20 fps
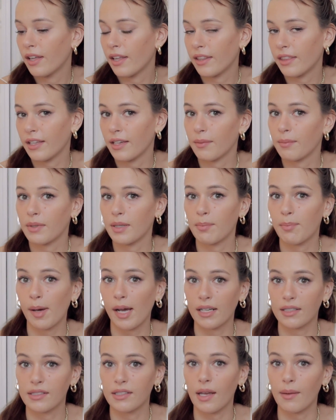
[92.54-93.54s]
I think I'm gonna
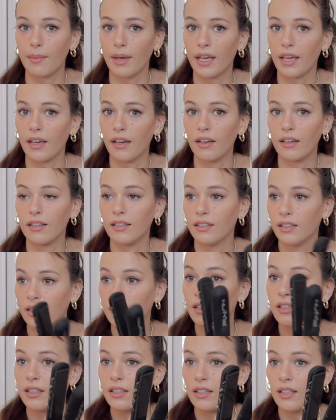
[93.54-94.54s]
box tie my hair
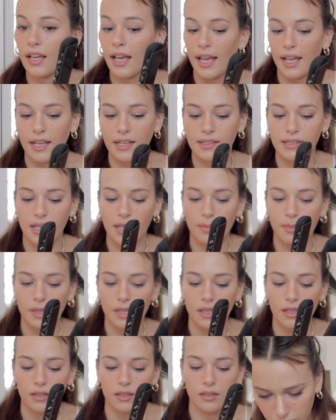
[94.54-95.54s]

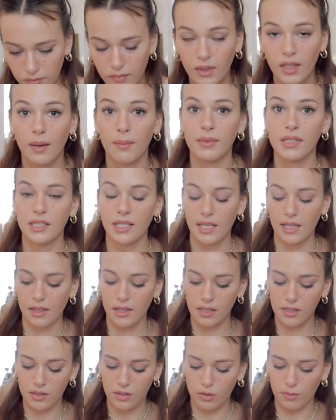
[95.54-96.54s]
ASAP. I'm gonna take
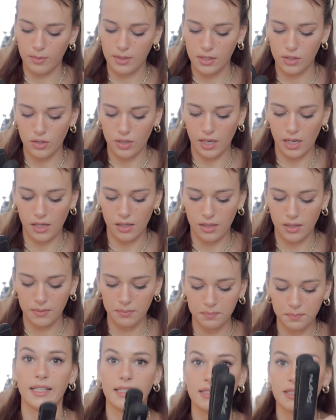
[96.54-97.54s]
this New Me
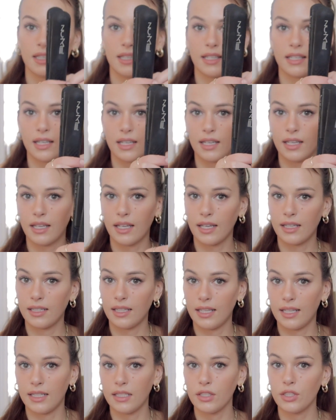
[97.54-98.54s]
straightener. It's like an
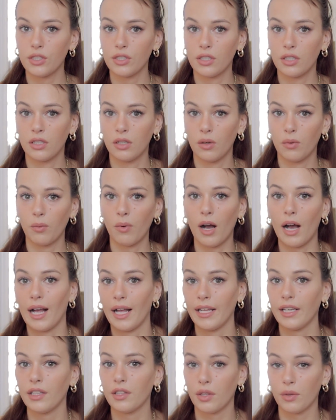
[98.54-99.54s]
inch
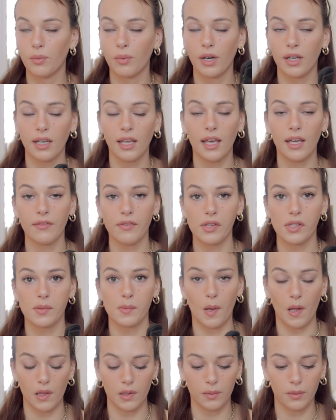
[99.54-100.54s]
wide. You wanna have a
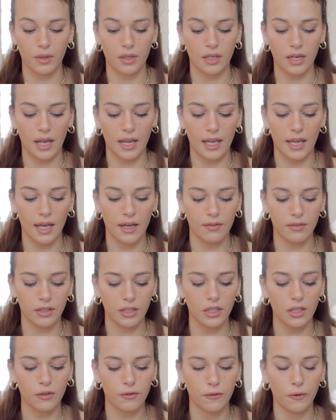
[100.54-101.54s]
smaller one. I have
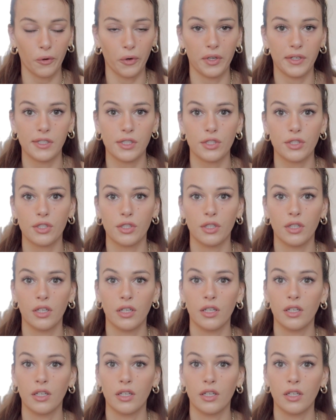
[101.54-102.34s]
like a 4-inch